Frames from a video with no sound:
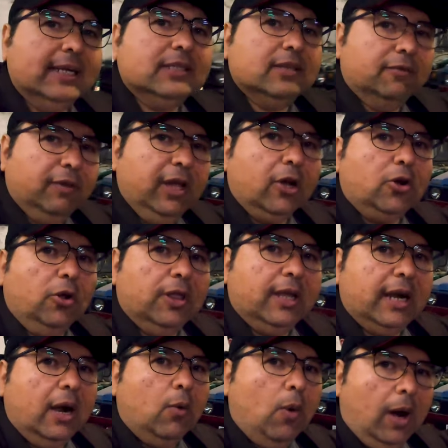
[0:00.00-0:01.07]
is the vehicle that
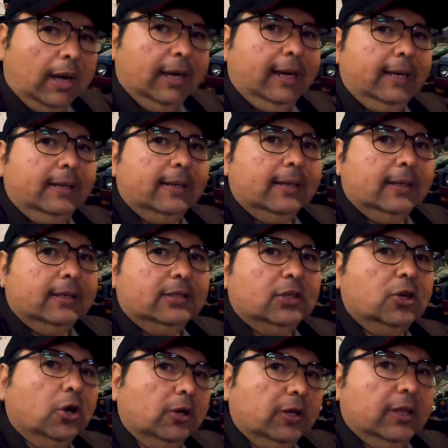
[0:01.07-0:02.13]
I wanted to
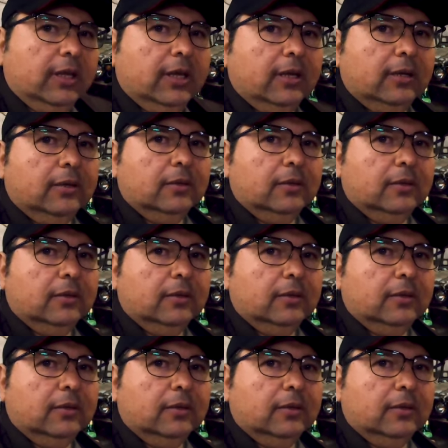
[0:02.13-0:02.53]
go to the